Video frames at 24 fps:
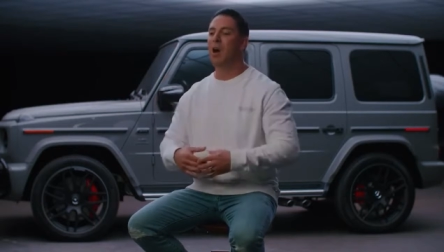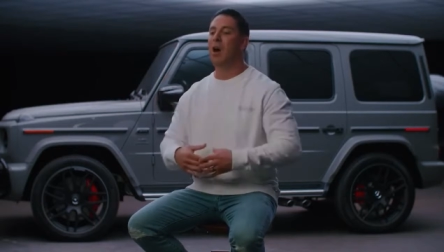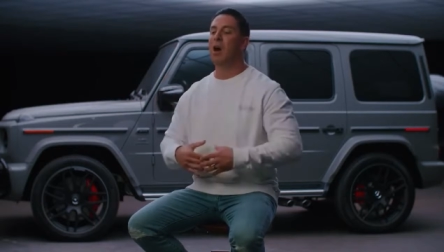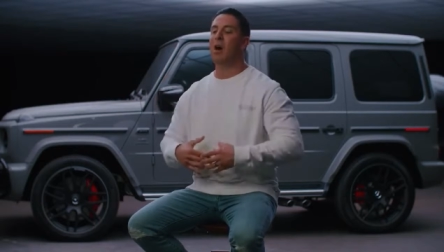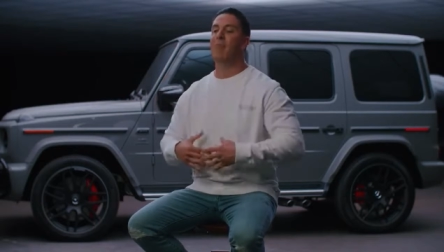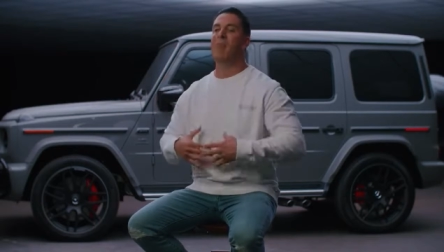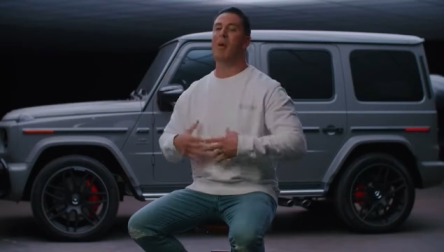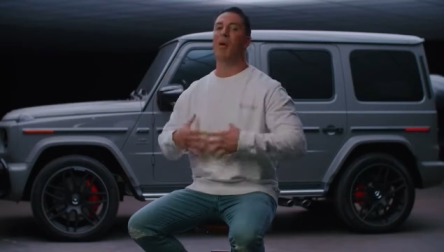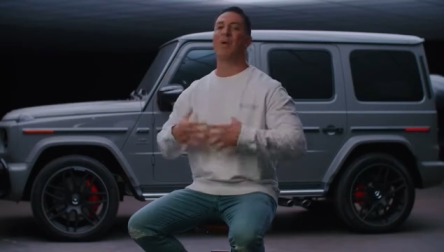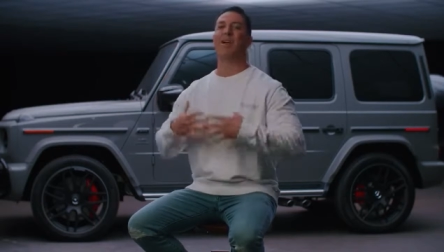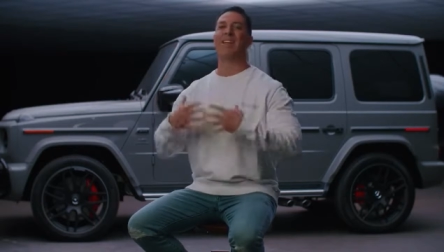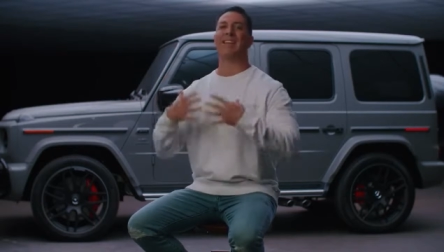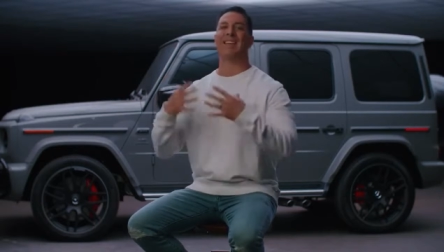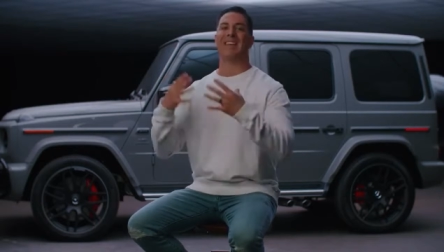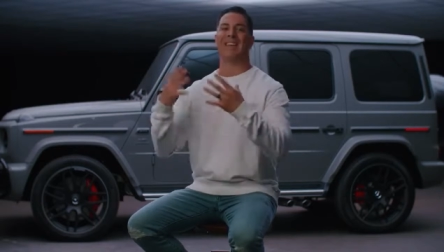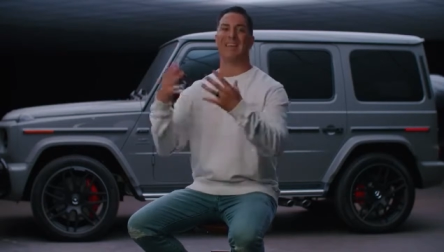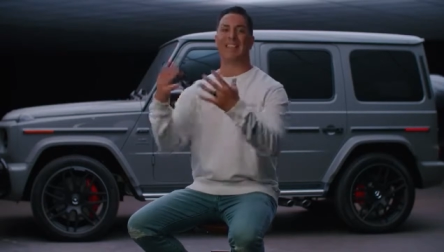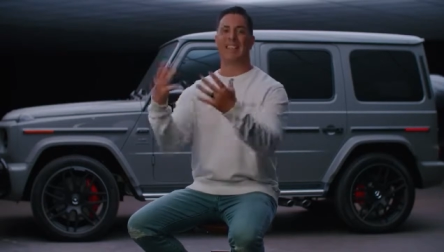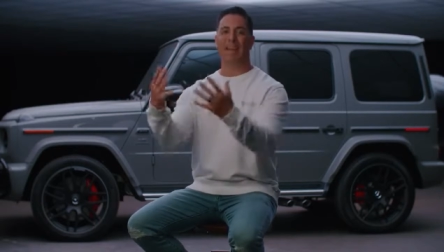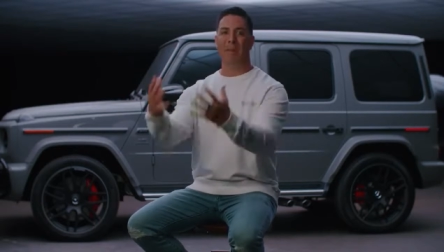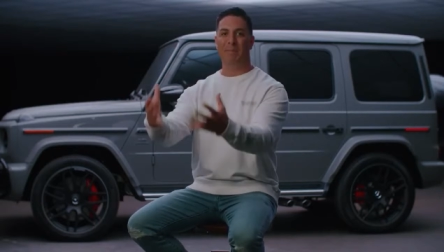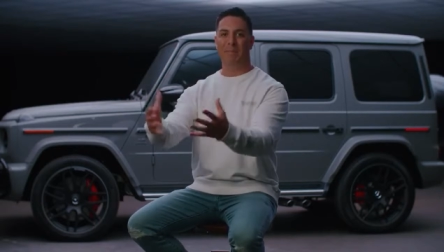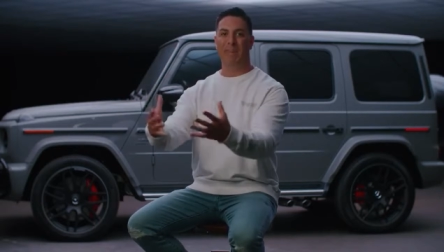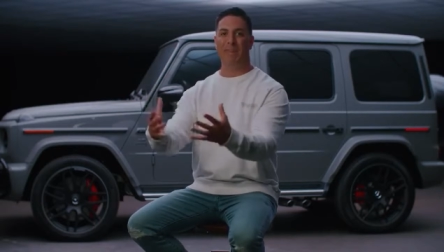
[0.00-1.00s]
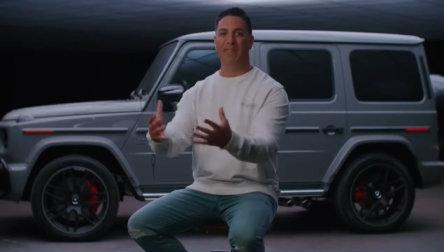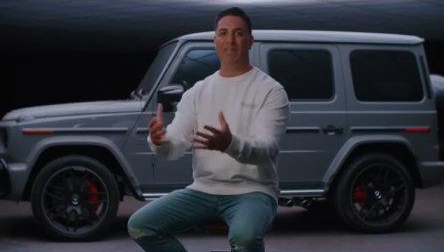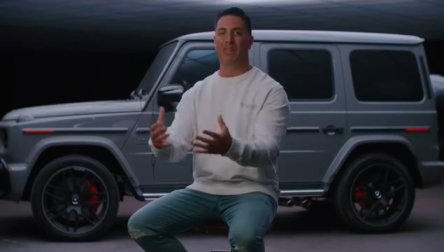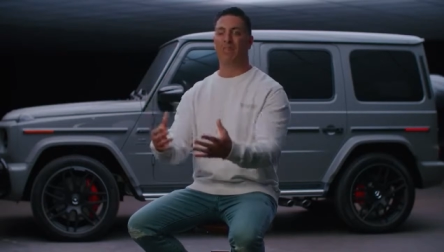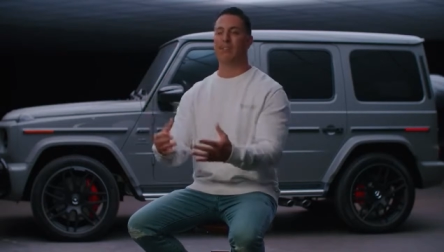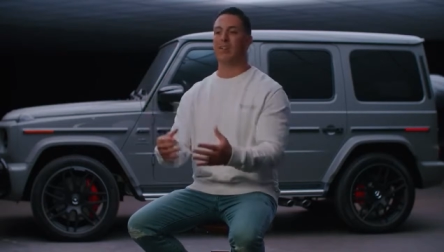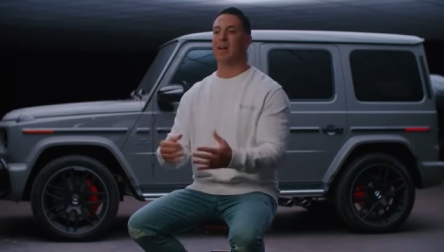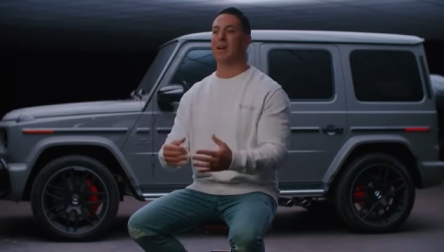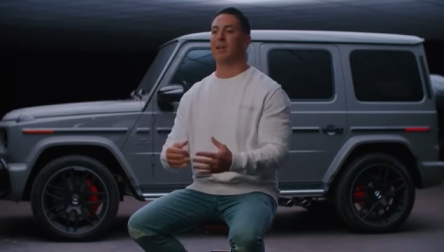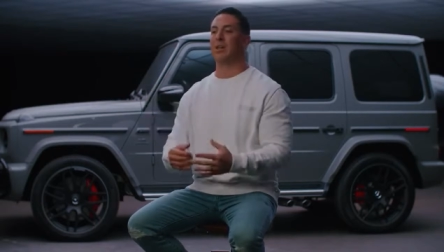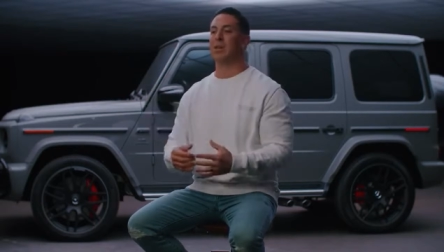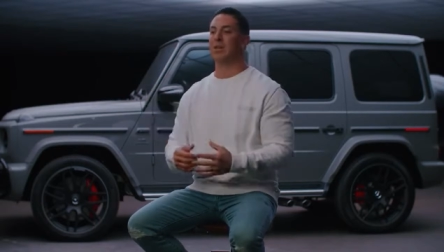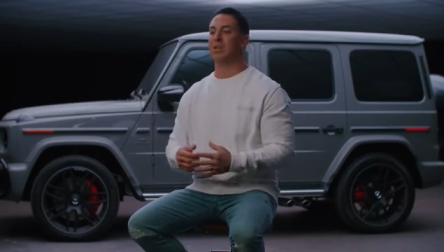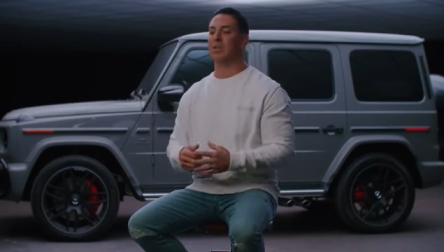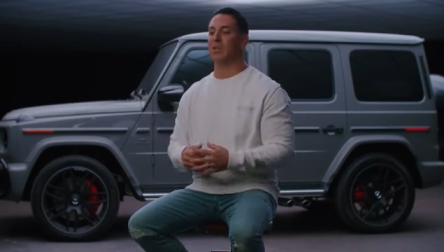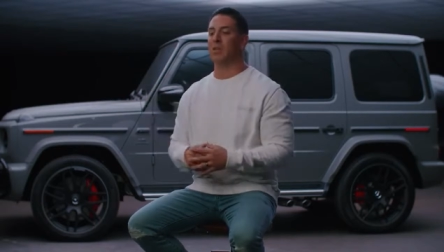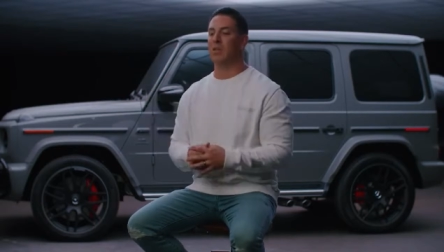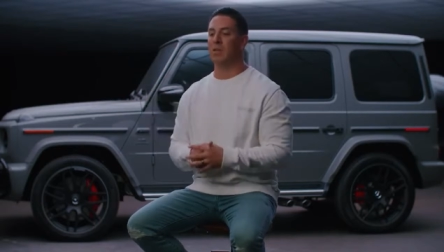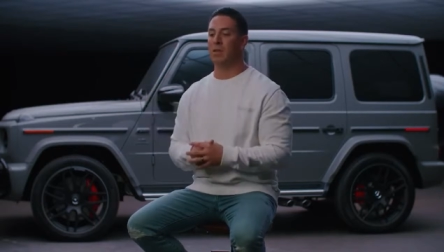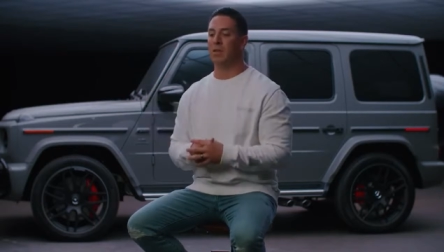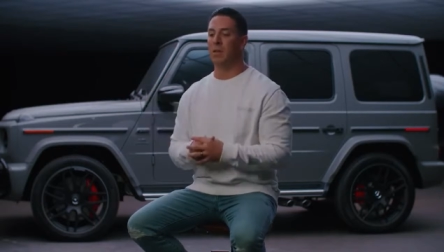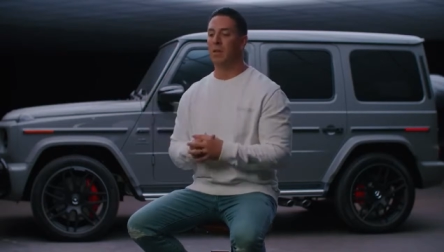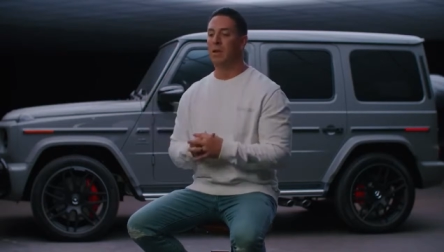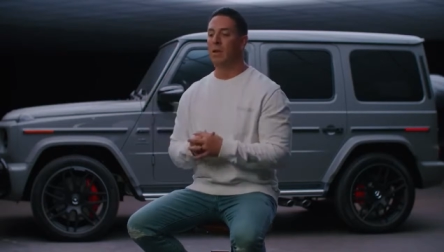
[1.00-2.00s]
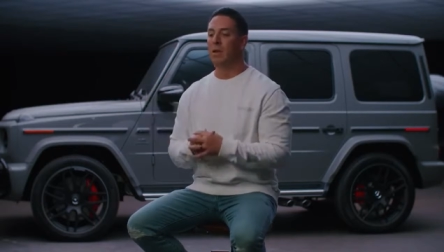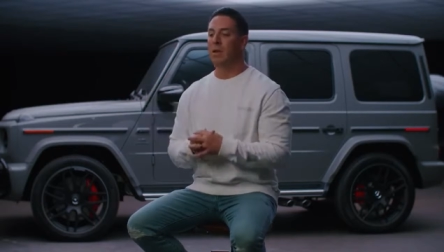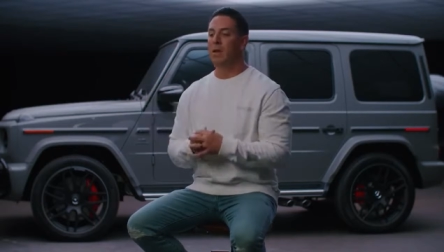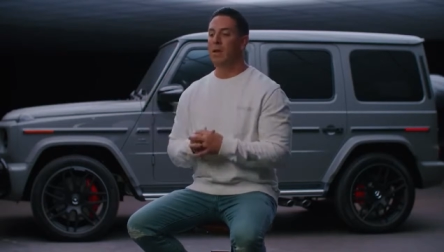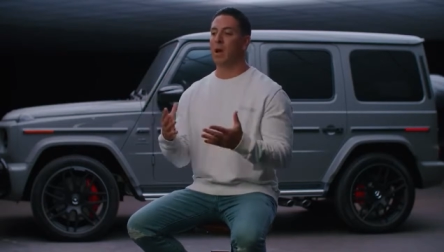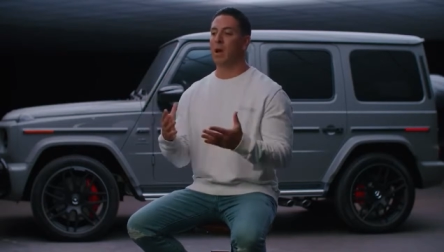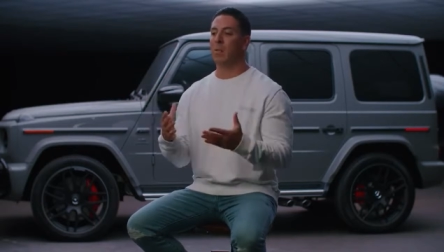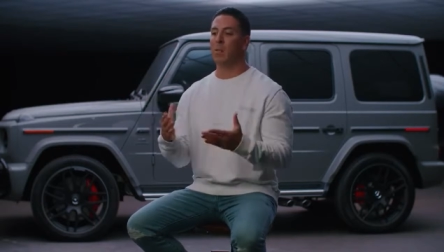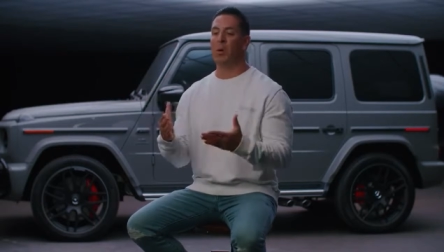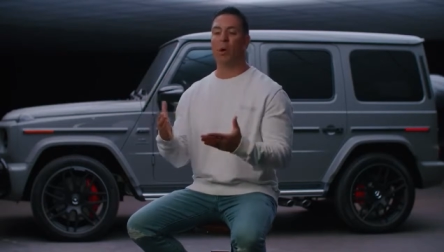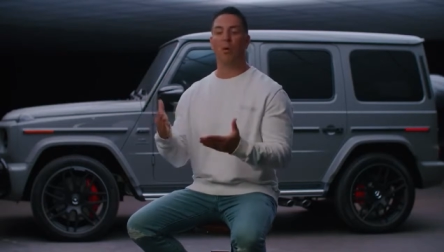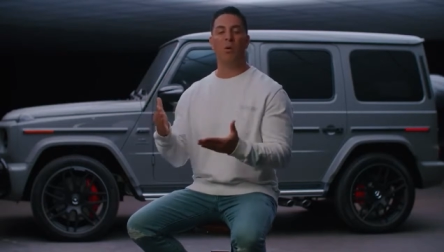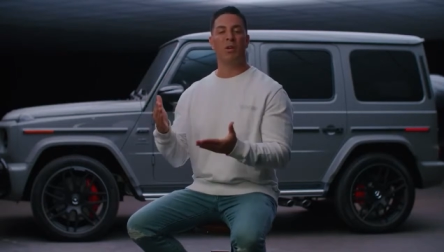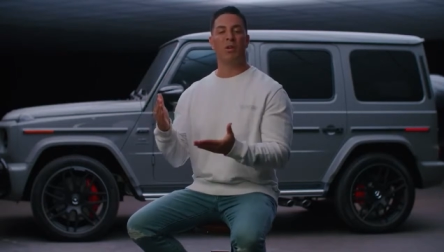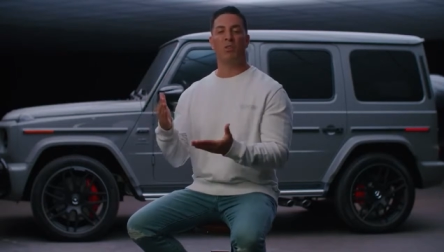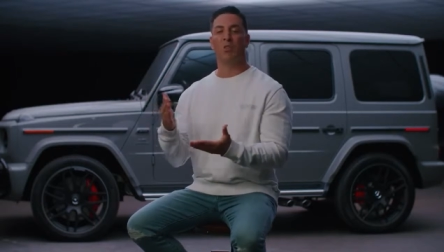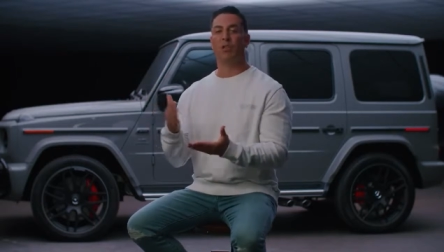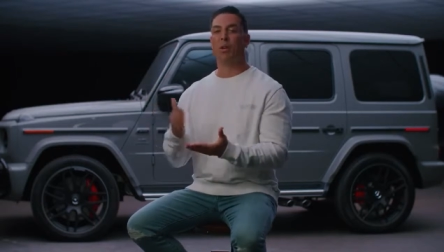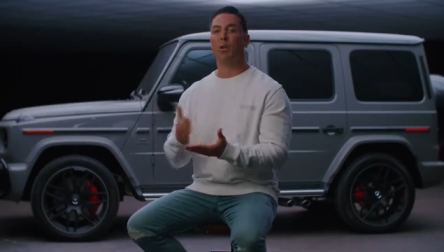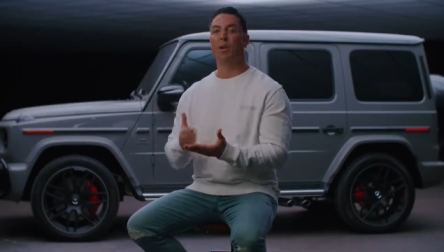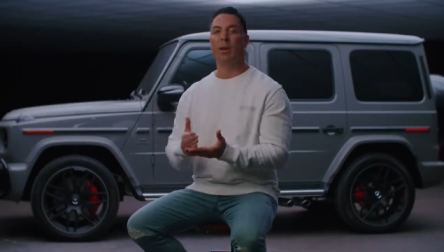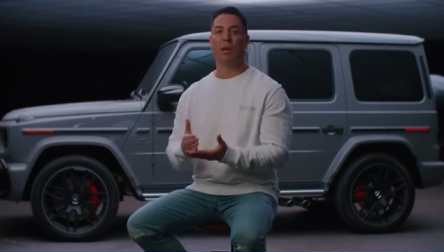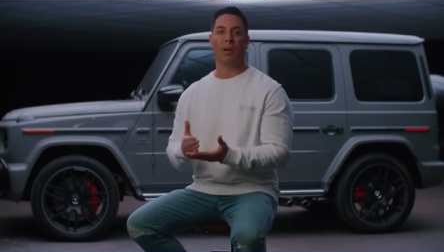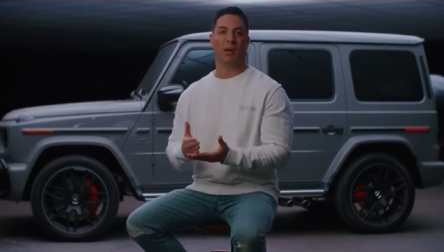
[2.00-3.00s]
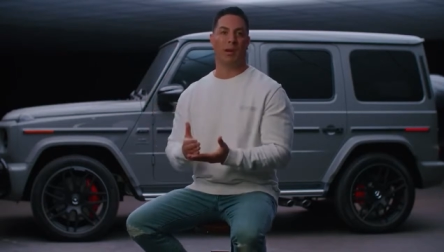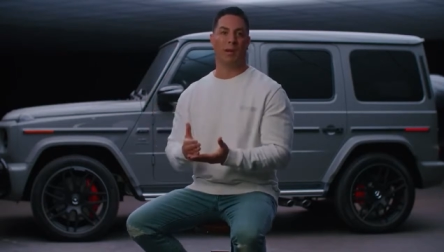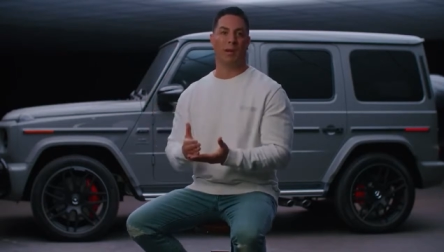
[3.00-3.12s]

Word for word: I'm always accepting the challenges. I'm always doing.